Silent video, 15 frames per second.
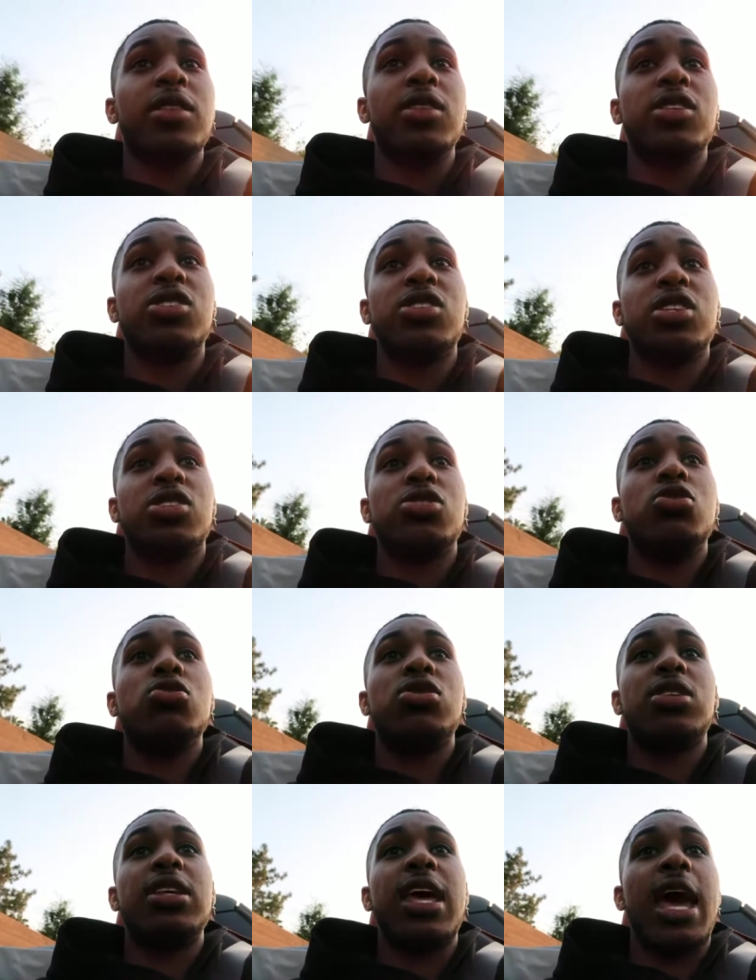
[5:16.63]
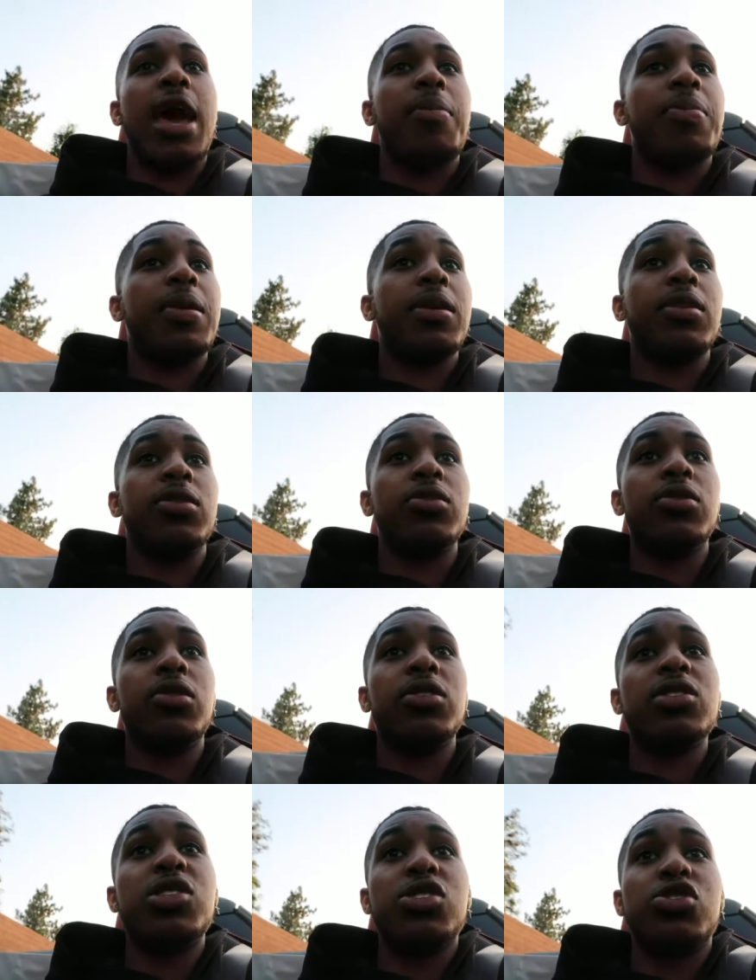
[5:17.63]
this doesn't usually happen you know
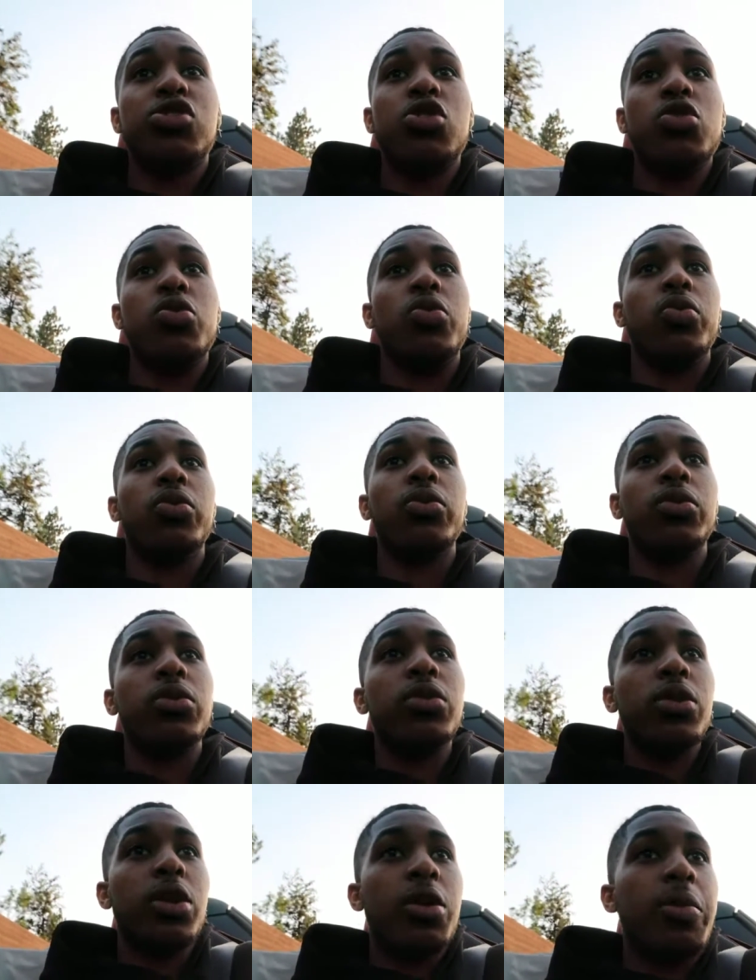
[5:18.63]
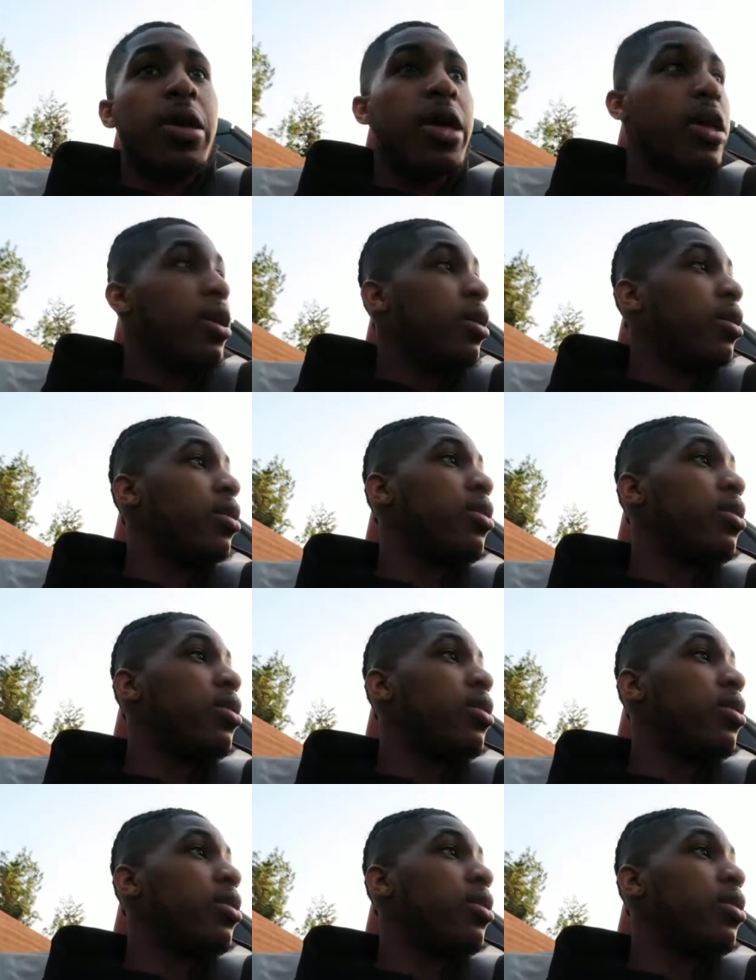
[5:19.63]
this is new you know what i mean